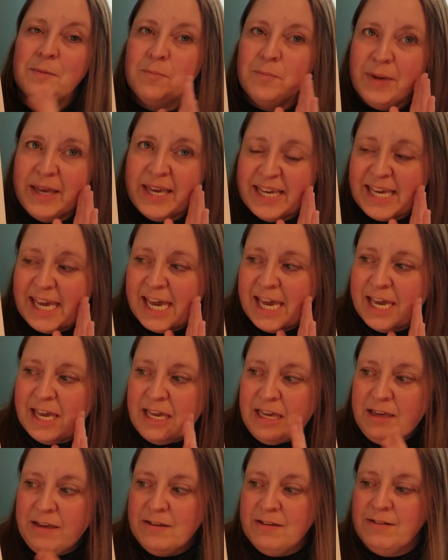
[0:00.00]

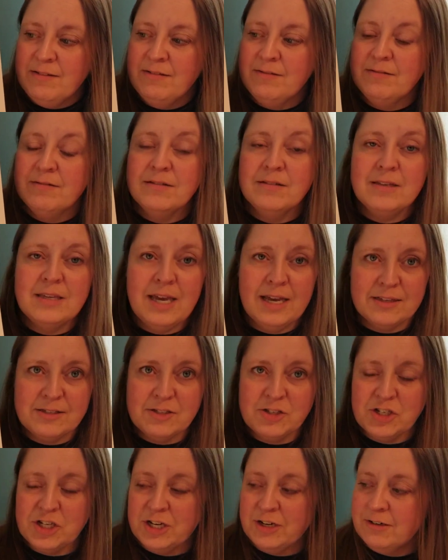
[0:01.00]
Piggy.
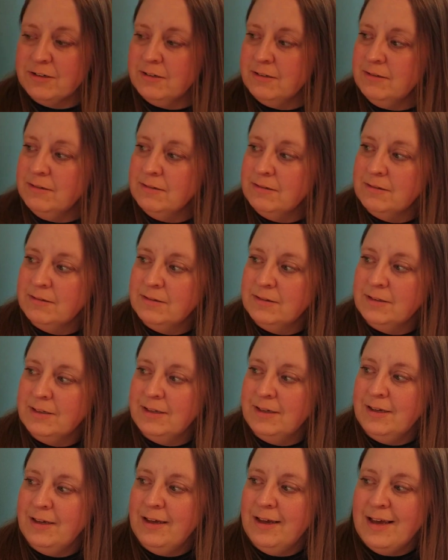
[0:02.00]
Yes, Gerald?
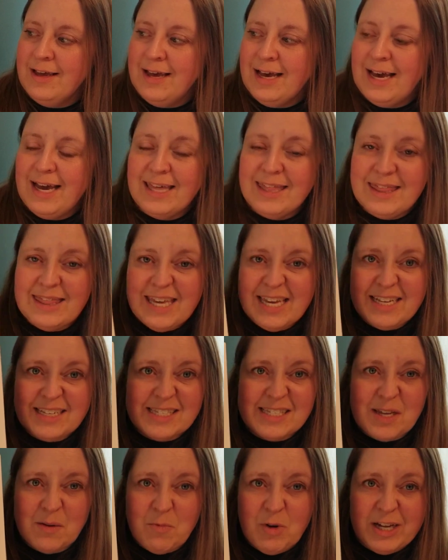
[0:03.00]
I think
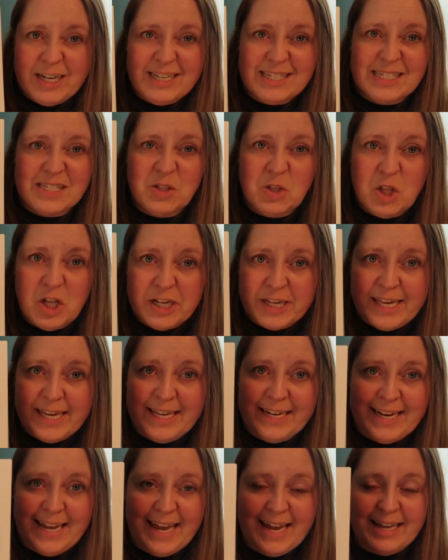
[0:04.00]
someone is
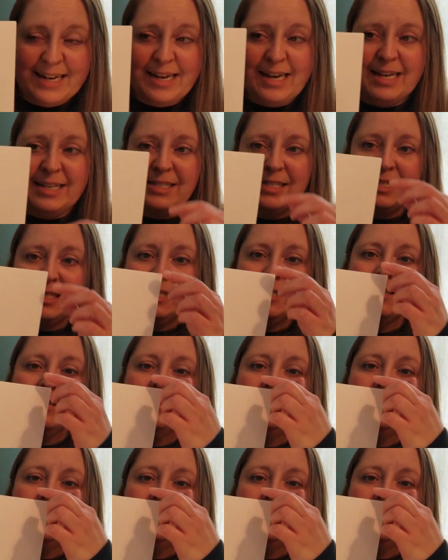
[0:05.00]
looking at us.